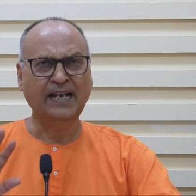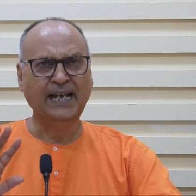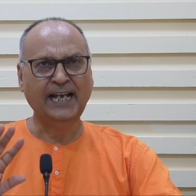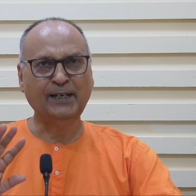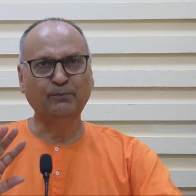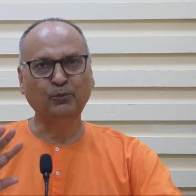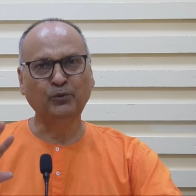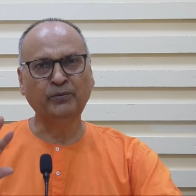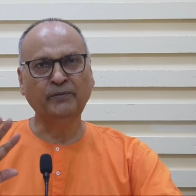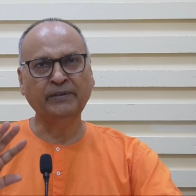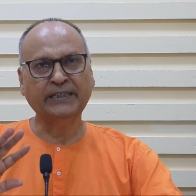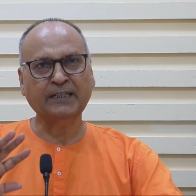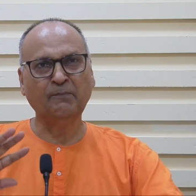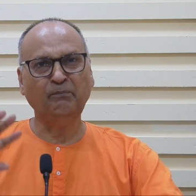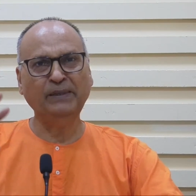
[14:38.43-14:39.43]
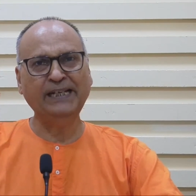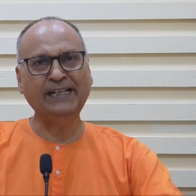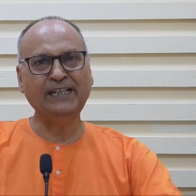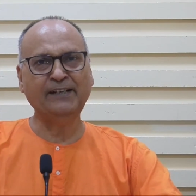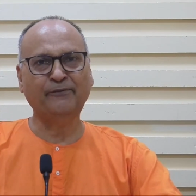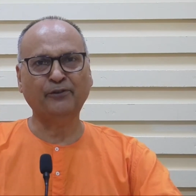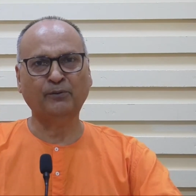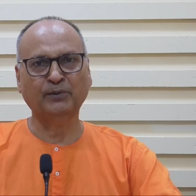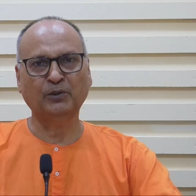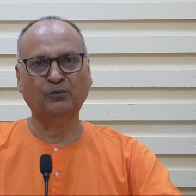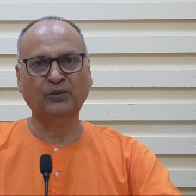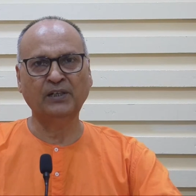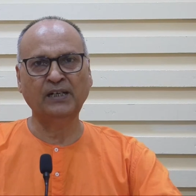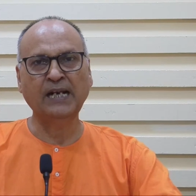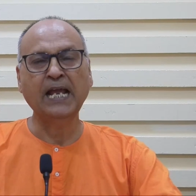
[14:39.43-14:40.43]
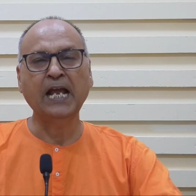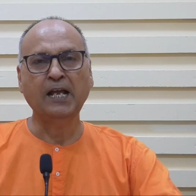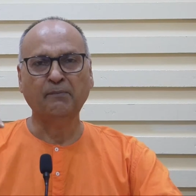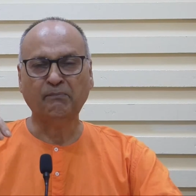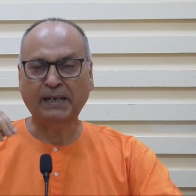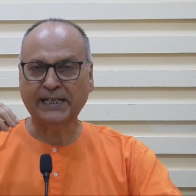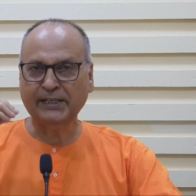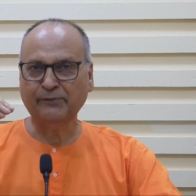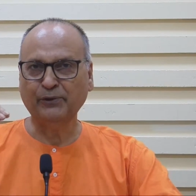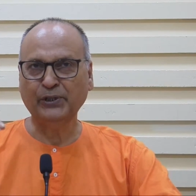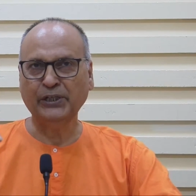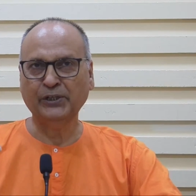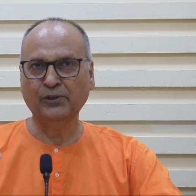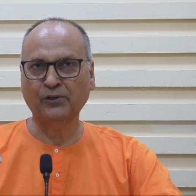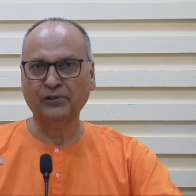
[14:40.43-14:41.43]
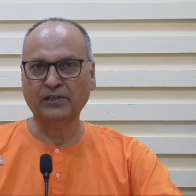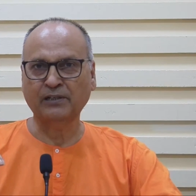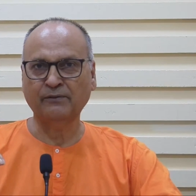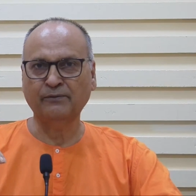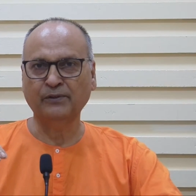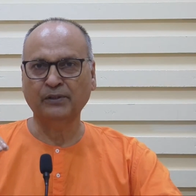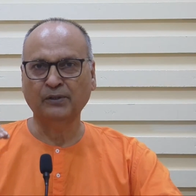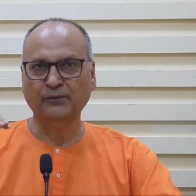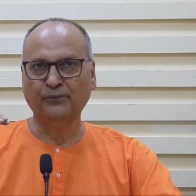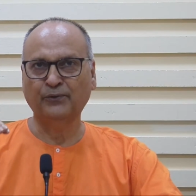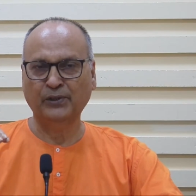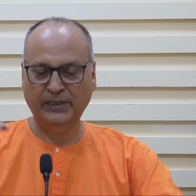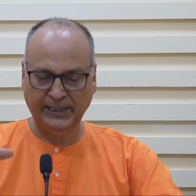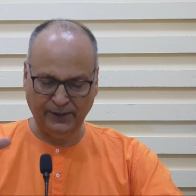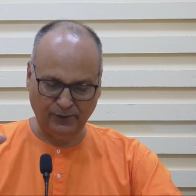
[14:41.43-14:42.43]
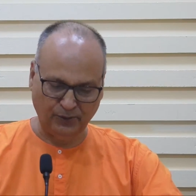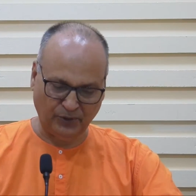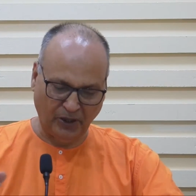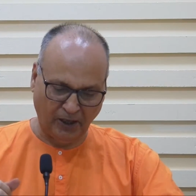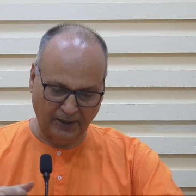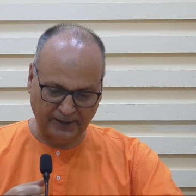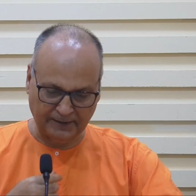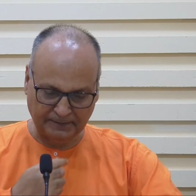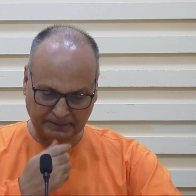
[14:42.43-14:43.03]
and move away completely from the world by devoting yourself fully to God.